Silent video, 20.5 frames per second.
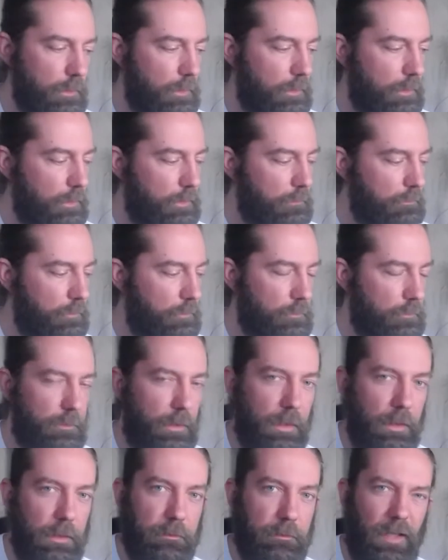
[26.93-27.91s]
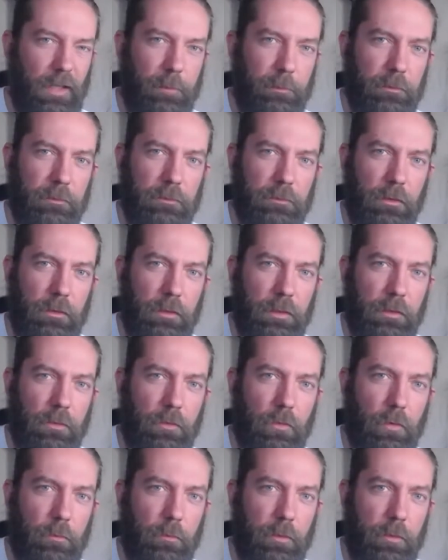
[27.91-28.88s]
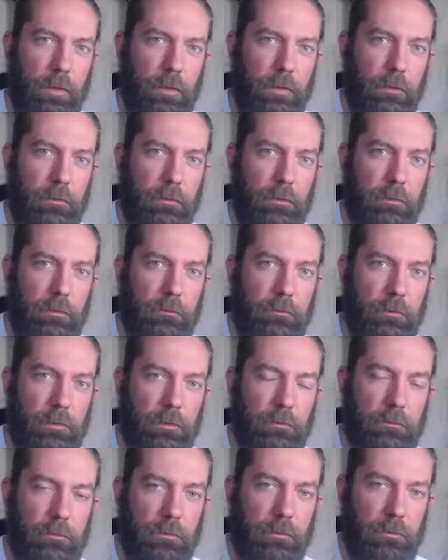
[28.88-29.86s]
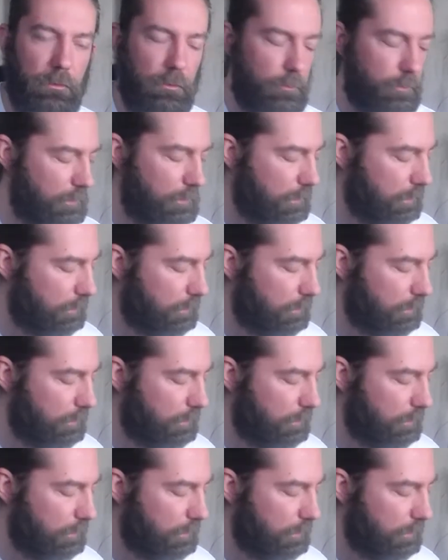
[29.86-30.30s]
so it's kind of time to start incorporating these things into your playing.